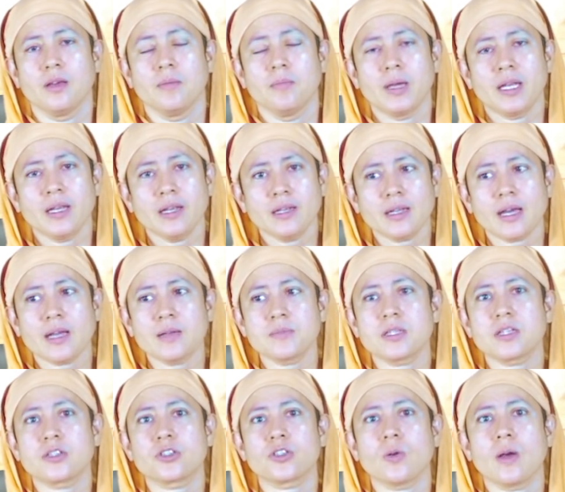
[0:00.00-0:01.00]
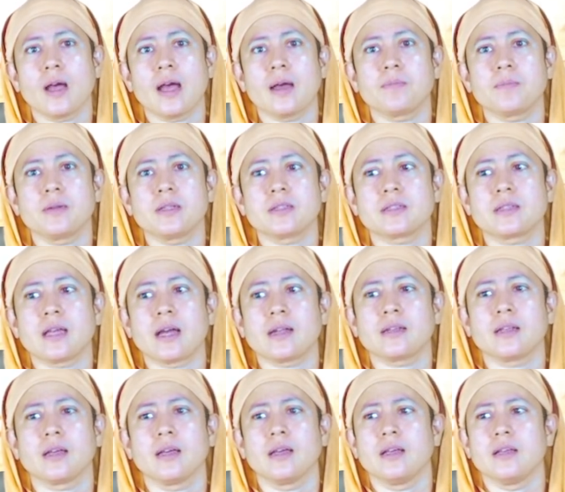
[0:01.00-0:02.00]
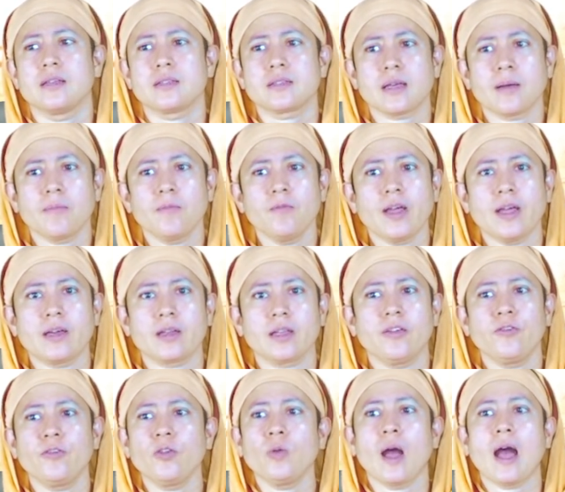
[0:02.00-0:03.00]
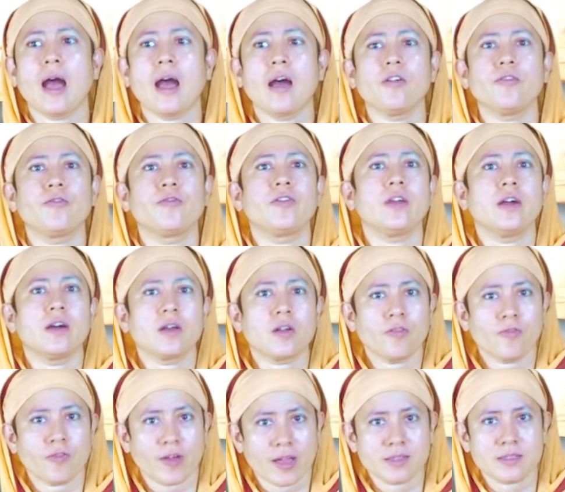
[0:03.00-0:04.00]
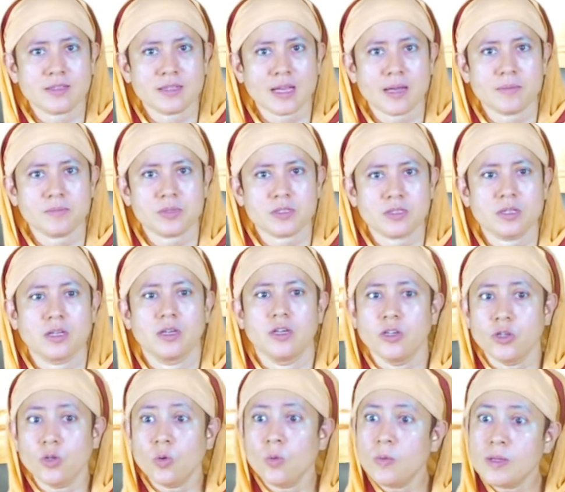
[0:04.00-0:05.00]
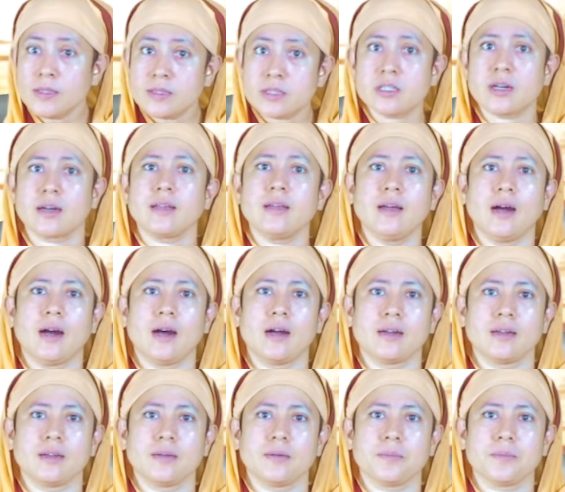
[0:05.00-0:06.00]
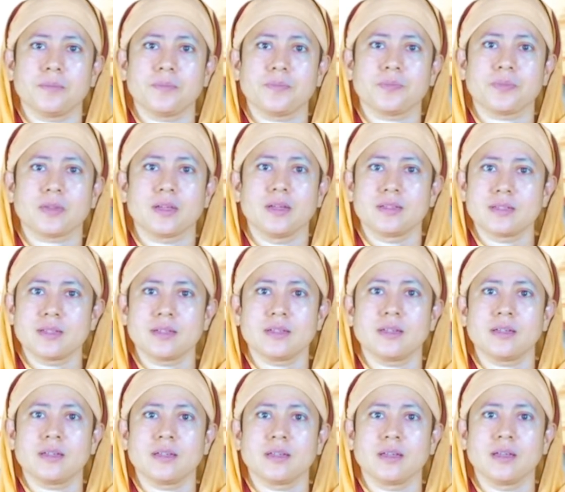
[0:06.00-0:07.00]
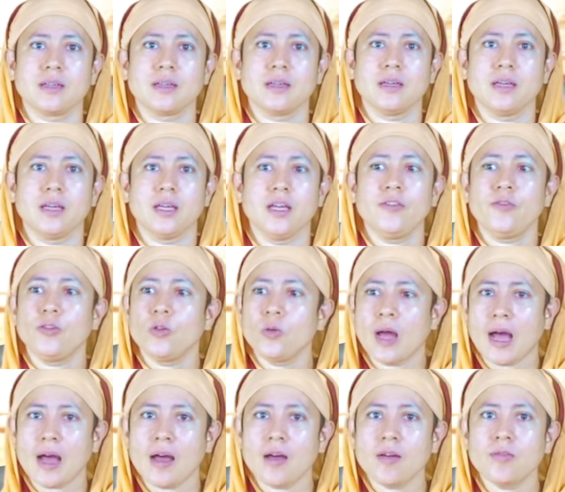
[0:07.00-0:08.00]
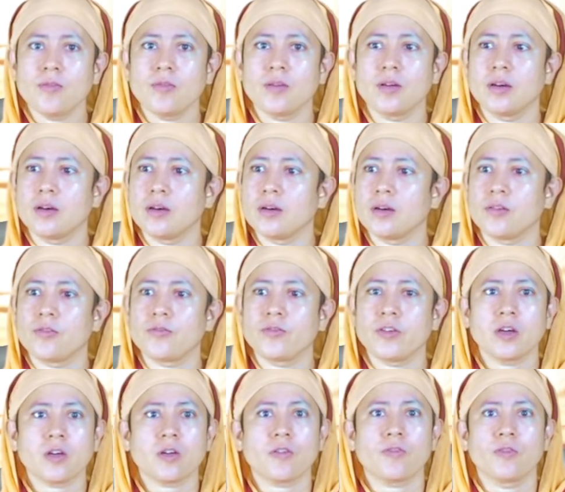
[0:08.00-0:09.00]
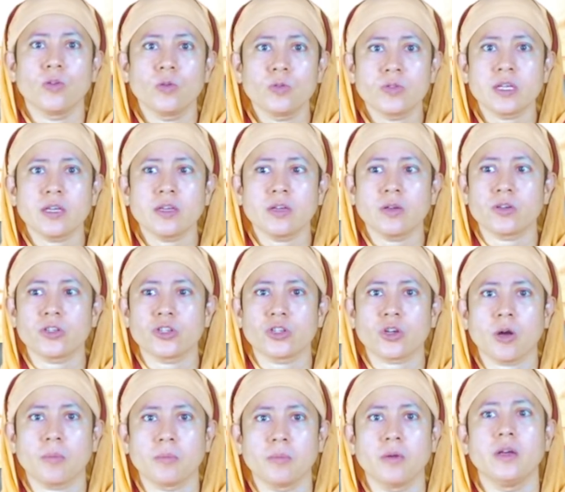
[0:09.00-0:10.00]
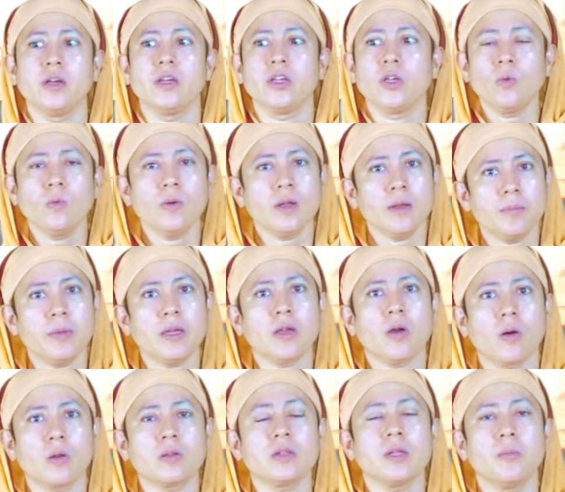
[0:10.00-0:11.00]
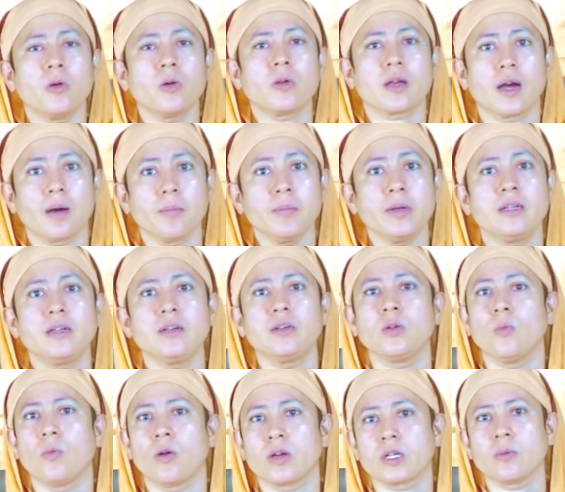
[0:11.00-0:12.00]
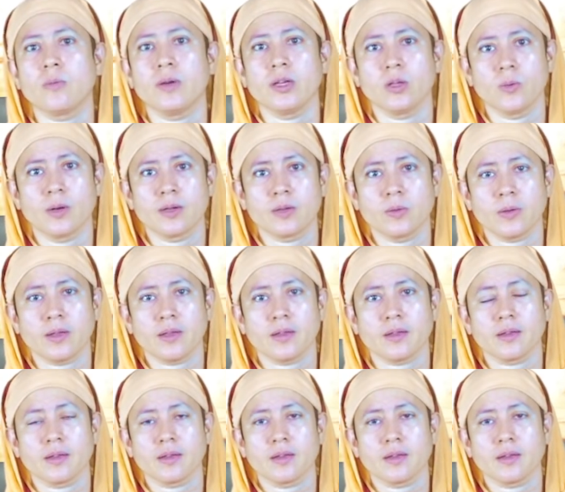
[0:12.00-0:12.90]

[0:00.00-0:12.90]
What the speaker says: Many times it so happens that somewhere, if you have fear of exams, you will study hard, isn't it? If you have fear of losing your job, you will be all the more committed to whatever you are doing.